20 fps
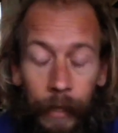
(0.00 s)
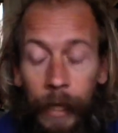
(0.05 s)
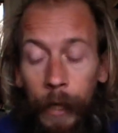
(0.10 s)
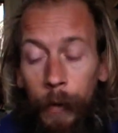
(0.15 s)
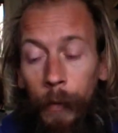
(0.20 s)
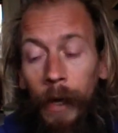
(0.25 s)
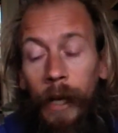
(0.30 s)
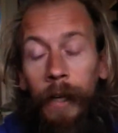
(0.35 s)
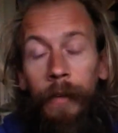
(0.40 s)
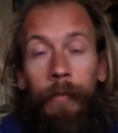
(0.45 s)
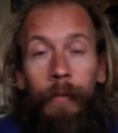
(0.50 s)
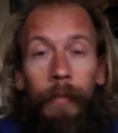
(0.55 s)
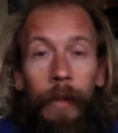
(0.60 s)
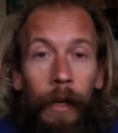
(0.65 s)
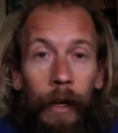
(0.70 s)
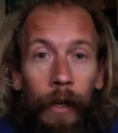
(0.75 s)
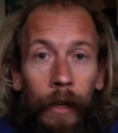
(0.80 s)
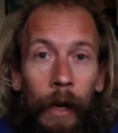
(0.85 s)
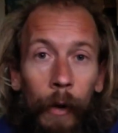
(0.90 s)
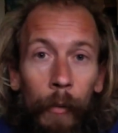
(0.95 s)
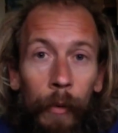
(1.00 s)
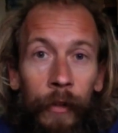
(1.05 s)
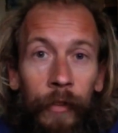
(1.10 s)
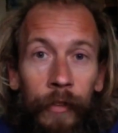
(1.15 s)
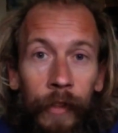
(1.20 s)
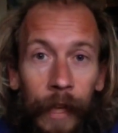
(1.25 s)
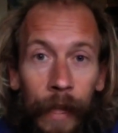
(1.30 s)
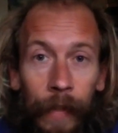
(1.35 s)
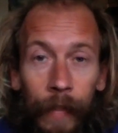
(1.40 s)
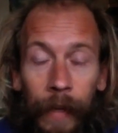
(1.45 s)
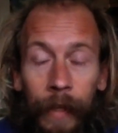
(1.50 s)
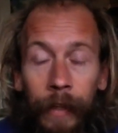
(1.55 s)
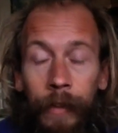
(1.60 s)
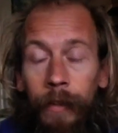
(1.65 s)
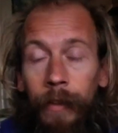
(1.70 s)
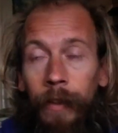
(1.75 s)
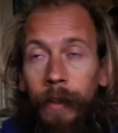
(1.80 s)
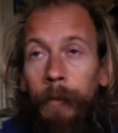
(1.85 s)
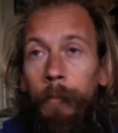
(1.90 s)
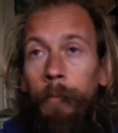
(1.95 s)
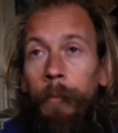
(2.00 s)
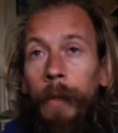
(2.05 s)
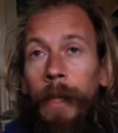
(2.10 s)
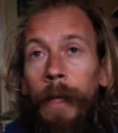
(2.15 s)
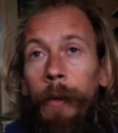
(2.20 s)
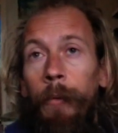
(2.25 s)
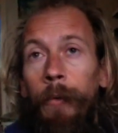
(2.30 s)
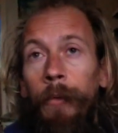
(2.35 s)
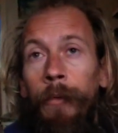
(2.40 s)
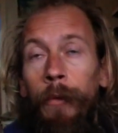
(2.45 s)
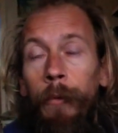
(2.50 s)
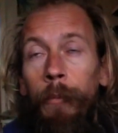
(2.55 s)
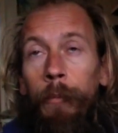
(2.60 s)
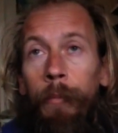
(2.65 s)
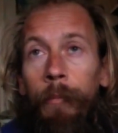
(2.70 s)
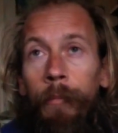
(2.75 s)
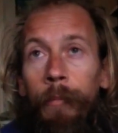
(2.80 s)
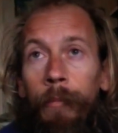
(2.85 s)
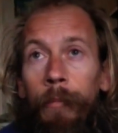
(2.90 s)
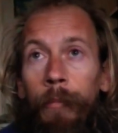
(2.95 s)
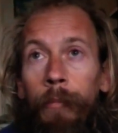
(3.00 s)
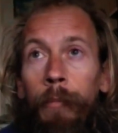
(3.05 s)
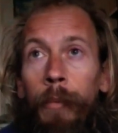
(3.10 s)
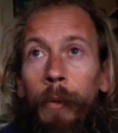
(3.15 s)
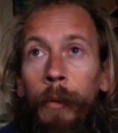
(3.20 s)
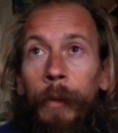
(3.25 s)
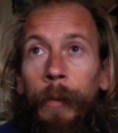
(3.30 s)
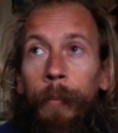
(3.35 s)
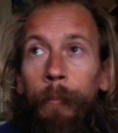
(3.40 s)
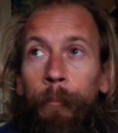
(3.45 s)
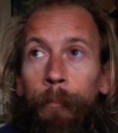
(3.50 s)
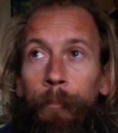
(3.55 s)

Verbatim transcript: Anyway, I wanted to get that in there, but that wasn't the point.